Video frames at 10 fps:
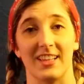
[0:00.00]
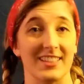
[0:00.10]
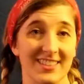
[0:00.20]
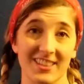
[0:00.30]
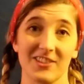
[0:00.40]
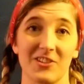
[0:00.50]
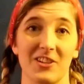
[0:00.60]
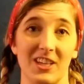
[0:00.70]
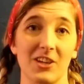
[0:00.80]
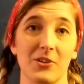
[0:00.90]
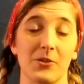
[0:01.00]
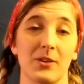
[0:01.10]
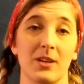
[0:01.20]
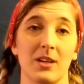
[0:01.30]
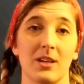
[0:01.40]
It's still new to you,
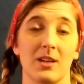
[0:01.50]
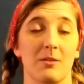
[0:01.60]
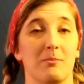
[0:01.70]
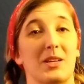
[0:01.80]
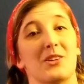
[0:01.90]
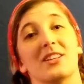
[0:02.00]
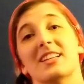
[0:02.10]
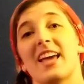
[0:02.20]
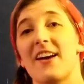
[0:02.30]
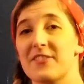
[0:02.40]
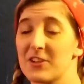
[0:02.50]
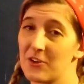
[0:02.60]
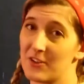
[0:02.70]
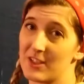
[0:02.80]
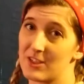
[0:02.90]
but you didn't have to
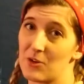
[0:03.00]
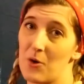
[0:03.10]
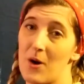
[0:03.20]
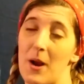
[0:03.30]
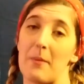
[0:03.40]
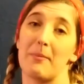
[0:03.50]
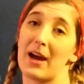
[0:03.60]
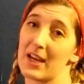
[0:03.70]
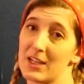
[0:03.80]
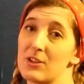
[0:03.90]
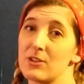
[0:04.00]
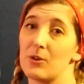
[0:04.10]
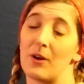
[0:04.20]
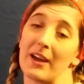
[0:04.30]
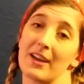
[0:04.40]
go to the store and buy a new
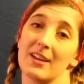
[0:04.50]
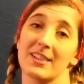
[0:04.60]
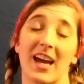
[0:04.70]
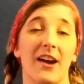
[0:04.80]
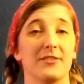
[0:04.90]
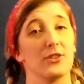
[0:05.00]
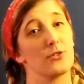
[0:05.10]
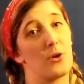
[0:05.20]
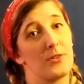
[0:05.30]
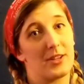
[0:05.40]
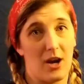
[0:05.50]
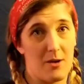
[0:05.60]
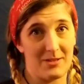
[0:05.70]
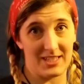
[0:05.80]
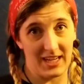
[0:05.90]
toy to have to throw in the
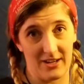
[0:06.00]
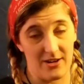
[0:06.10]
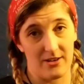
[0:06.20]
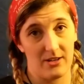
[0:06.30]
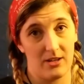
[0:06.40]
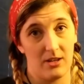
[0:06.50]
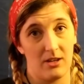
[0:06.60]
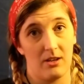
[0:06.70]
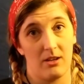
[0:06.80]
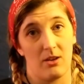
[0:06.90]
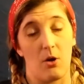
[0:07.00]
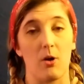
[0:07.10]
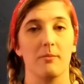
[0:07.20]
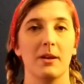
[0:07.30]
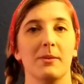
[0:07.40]
garbage later.
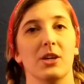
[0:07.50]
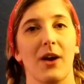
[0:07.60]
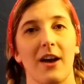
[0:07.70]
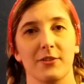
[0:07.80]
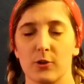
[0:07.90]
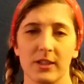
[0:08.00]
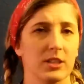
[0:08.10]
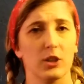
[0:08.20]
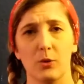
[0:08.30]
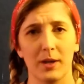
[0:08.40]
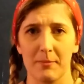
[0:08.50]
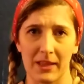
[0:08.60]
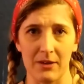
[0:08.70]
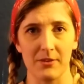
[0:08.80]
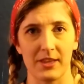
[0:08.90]
Or maybe you have toys you don't want to
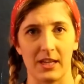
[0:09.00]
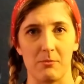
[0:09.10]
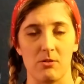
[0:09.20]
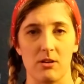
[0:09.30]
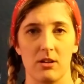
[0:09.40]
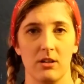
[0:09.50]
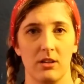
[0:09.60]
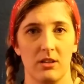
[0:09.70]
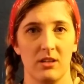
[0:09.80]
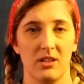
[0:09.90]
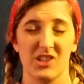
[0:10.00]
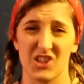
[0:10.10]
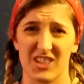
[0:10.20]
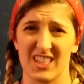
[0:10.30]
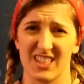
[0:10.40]
play with anymore.
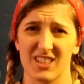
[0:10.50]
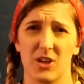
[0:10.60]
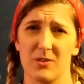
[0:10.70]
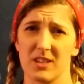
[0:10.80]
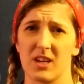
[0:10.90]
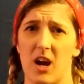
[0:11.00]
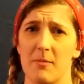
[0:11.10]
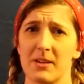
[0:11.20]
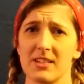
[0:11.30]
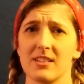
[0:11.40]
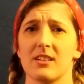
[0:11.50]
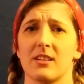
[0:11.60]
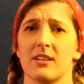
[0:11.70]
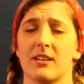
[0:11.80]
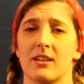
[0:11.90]
Should they just go in the garbage?
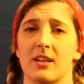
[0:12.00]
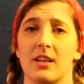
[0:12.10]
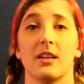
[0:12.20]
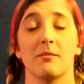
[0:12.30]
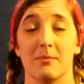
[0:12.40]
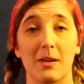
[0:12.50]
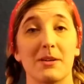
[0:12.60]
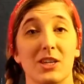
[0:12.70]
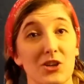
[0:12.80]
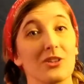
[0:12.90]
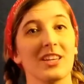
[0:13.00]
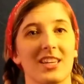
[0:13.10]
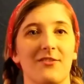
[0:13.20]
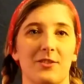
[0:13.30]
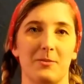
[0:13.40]
Maybe you can
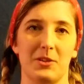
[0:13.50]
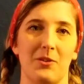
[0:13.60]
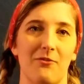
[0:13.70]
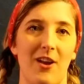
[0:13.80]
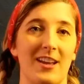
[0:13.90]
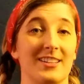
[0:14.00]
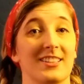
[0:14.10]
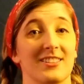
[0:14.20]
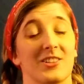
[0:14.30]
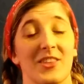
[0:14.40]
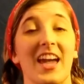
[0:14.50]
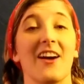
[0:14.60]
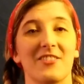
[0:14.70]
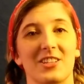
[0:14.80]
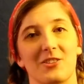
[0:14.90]
give them to a friend so they
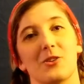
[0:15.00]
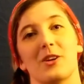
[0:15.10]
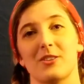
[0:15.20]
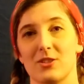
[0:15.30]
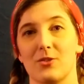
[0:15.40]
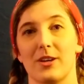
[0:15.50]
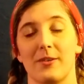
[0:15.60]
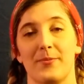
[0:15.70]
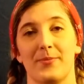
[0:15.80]
have a new toy to enjoy.